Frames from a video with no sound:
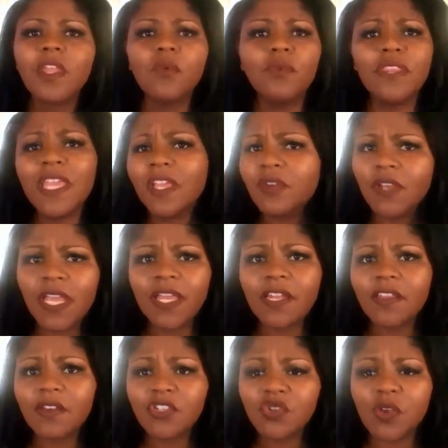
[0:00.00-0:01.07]
when they
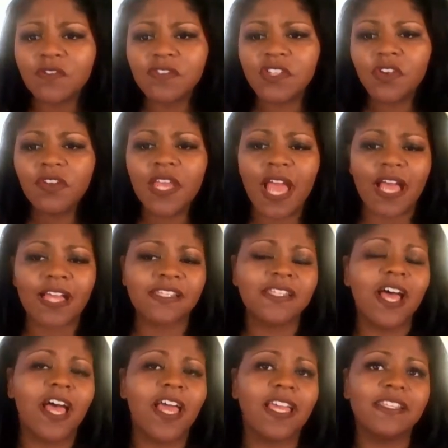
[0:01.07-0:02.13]
created those 12 zodiac
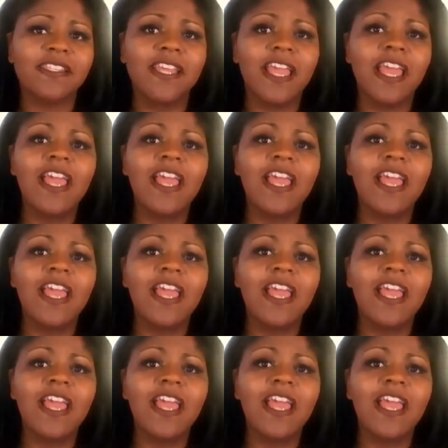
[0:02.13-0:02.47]
signs,